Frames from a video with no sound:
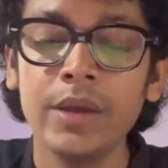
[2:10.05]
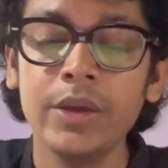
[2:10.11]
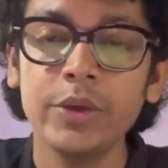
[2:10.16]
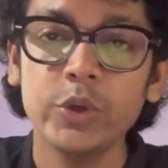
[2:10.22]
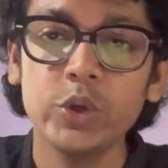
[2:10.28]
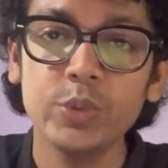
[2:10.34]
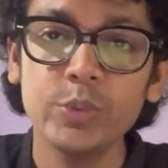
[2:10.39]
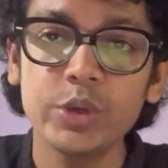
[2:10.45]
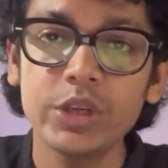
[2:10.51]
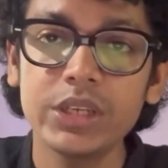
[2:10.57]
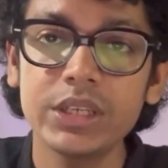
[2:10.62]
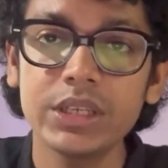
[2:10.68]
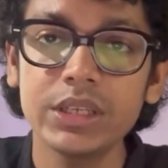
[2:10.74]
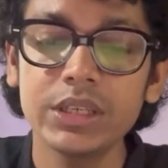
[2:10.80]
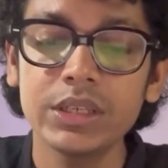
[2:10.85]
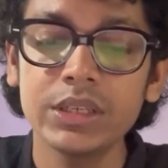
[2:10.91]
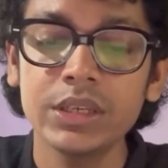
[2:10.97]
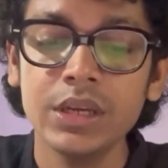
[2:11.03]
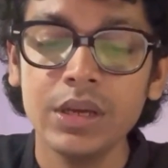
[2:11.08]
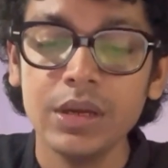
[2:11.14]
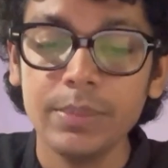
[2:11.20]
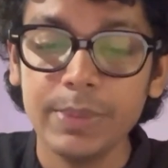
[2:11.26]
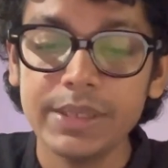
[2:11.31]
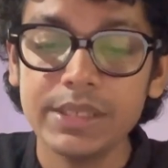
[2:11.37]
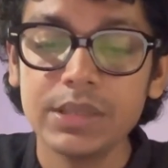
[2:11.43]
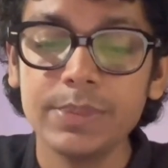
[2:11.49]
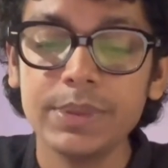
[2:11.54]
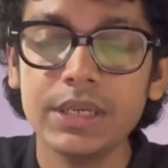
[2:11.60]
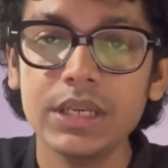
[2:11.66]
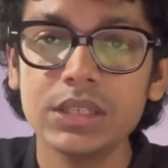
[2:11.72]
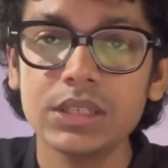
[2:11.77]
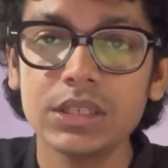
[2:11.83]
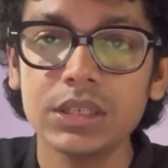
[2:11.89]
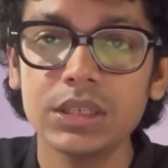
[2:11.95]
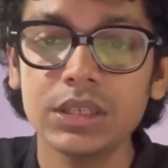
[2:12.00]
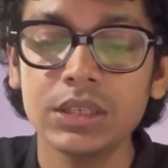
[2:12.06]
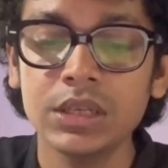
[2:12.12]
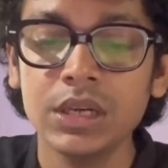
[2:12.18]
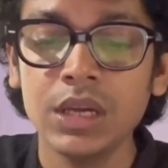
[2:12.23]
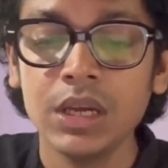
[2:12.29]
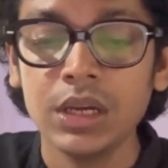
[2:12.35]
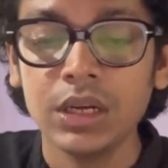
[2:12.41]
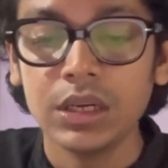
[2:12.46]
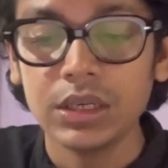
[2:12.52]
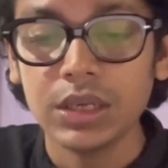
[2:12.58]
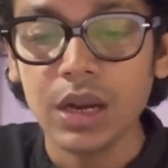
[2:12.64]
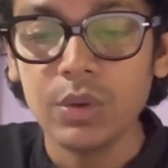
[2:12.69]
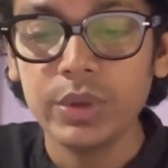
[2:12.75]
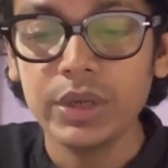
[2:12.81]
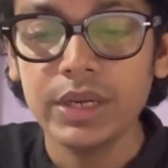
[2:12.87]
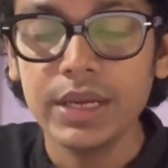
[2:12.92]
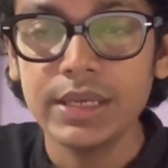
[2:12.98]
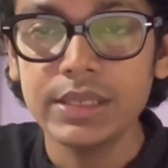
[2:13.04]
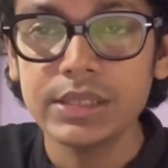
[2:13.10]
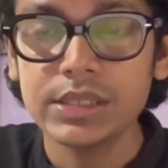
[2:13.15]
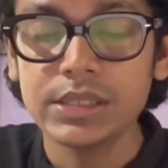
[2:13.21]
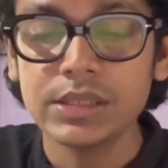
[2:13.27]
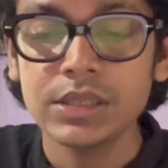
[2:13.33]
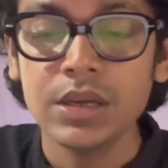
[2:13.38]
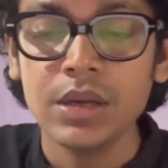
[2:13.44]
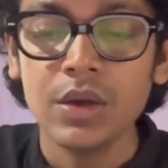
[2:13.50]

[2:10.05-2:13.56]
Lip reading: humidity, precipitation, cloudiness,